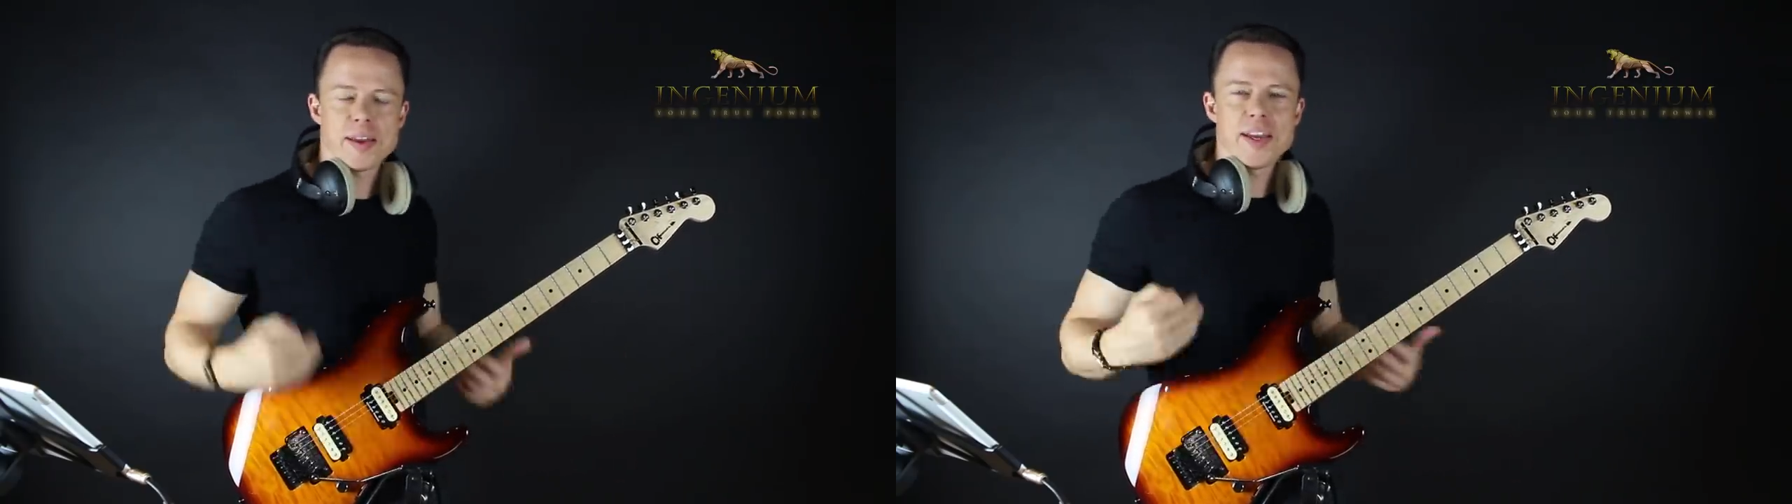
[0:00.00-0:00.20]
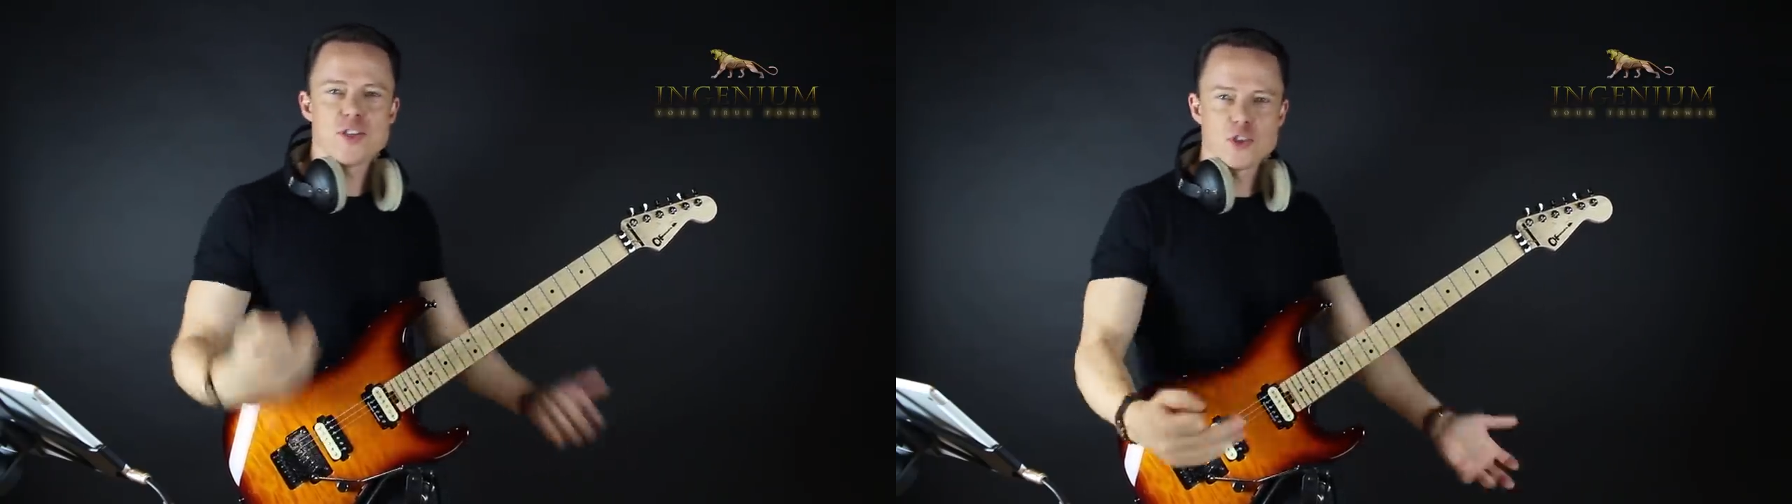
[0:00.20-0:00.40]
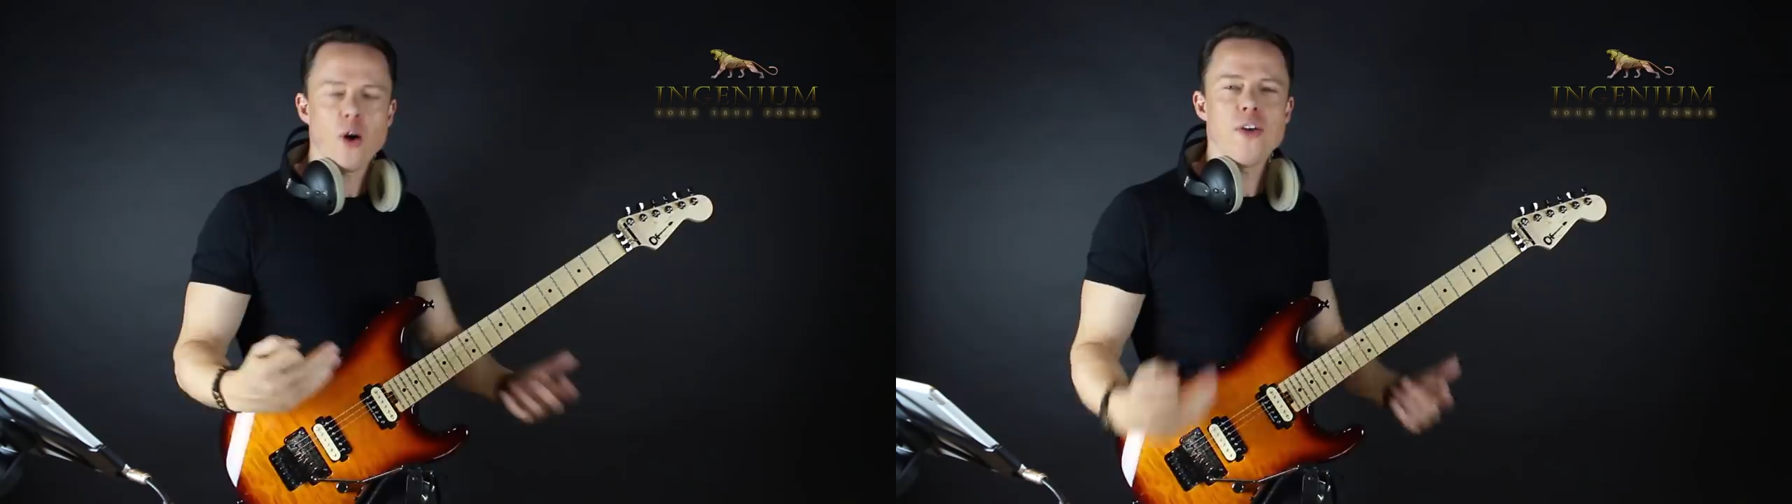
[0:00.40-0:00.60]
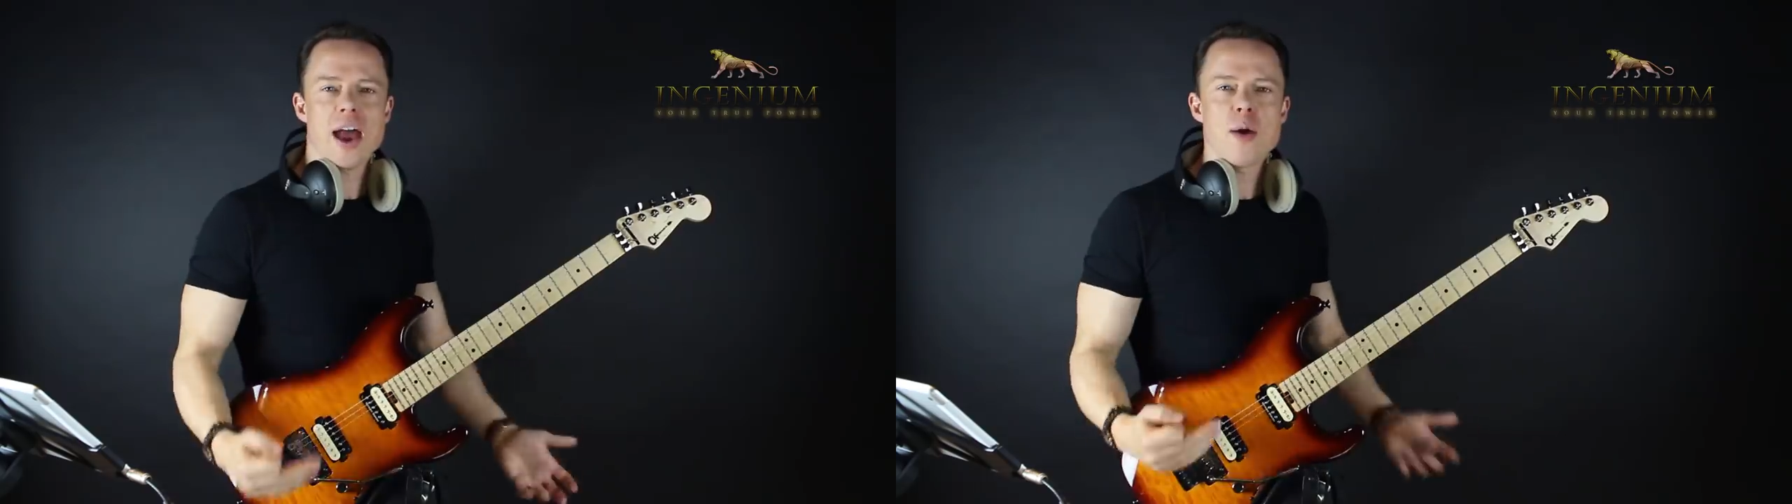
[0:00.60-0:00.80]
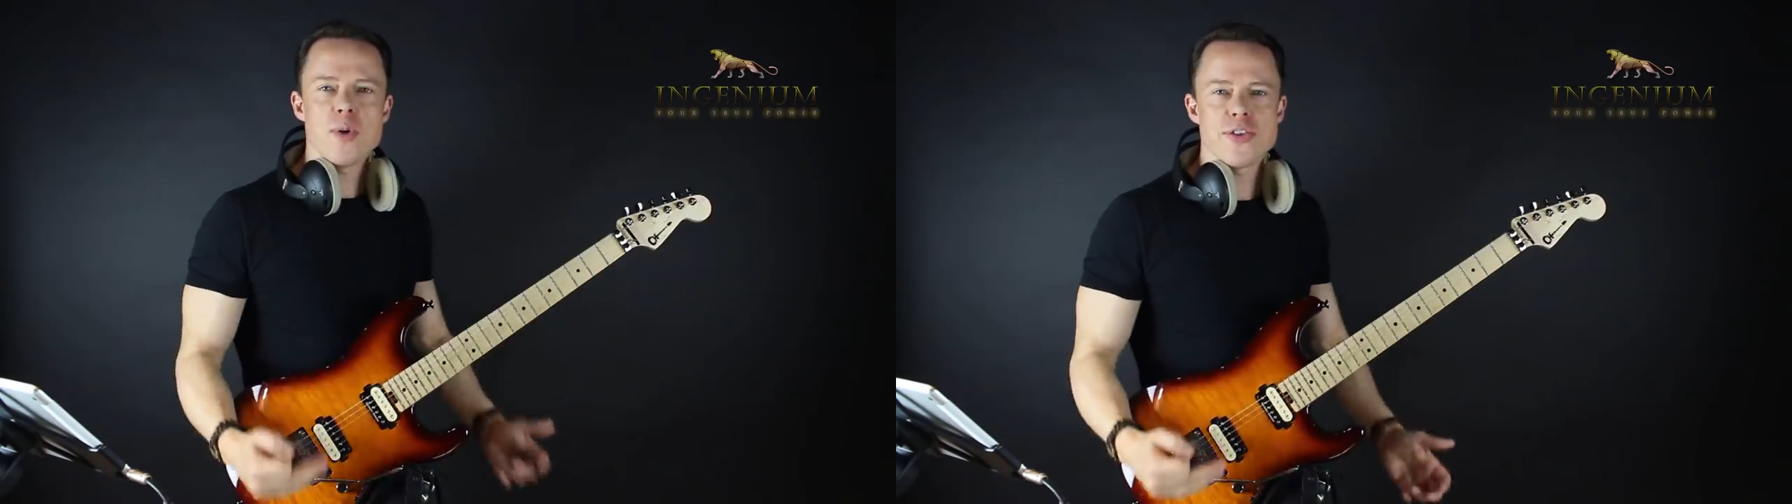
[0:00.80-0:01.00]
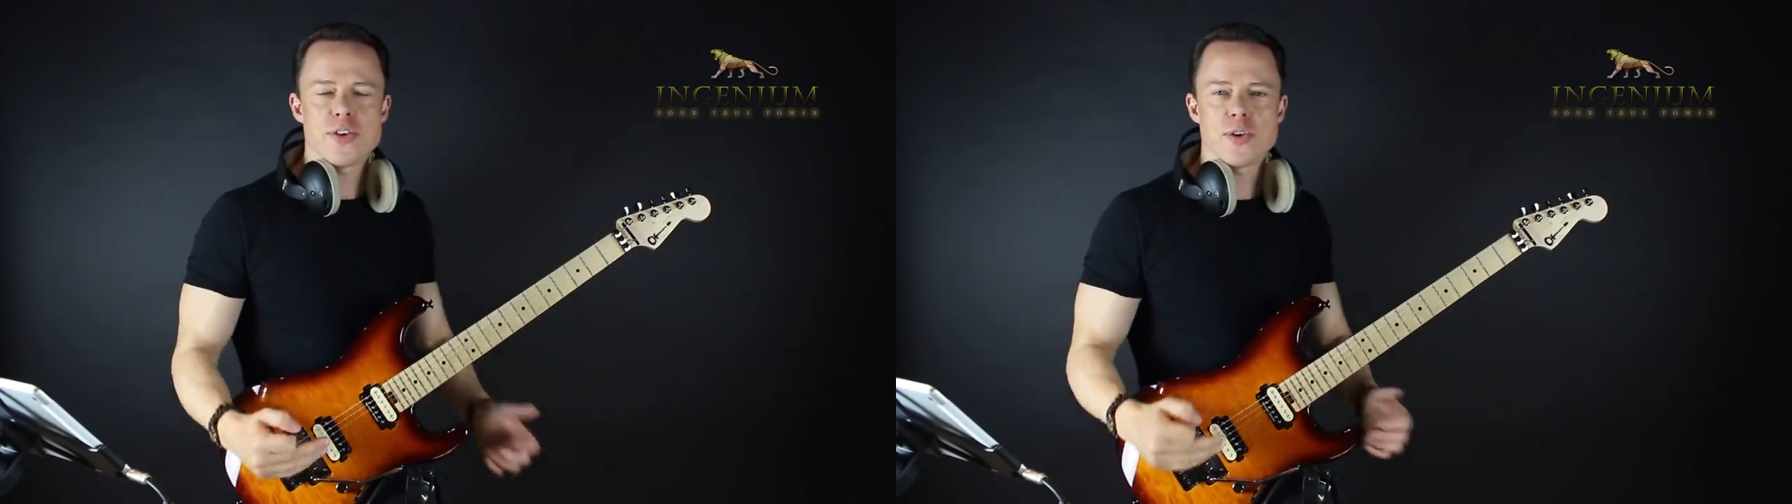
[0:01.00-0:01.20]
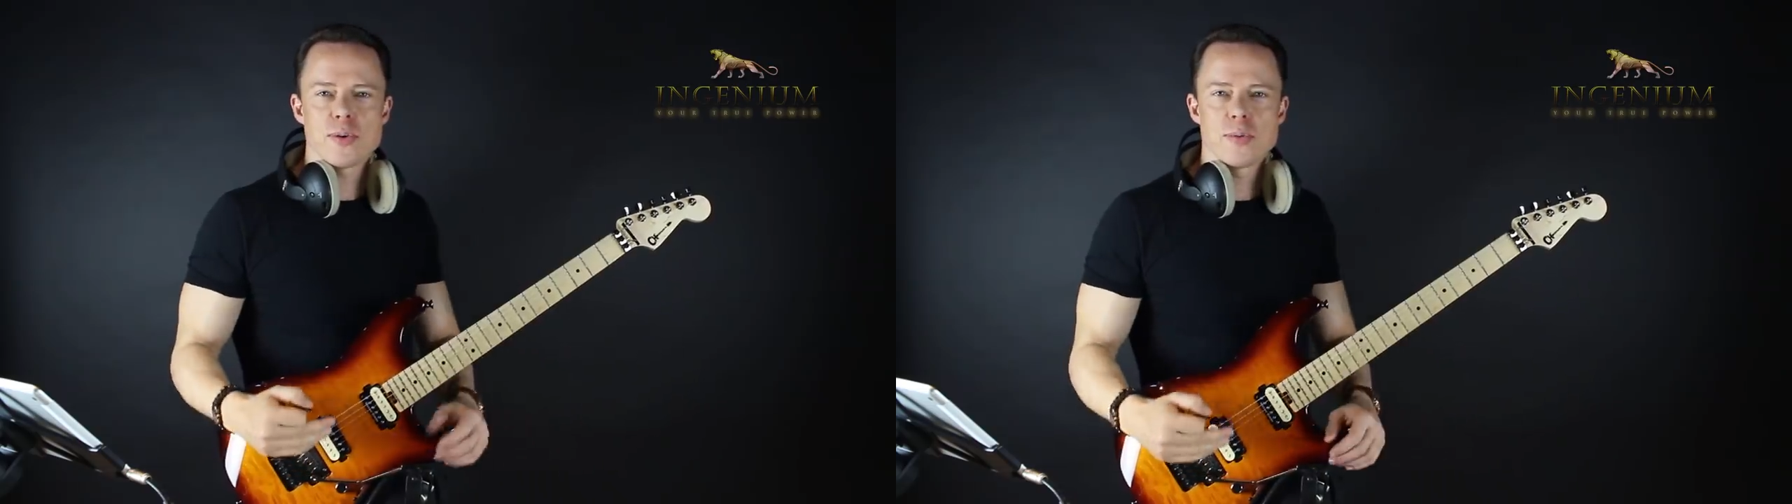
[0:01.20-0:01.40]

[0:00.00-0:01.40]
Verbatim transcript: enjoy that with you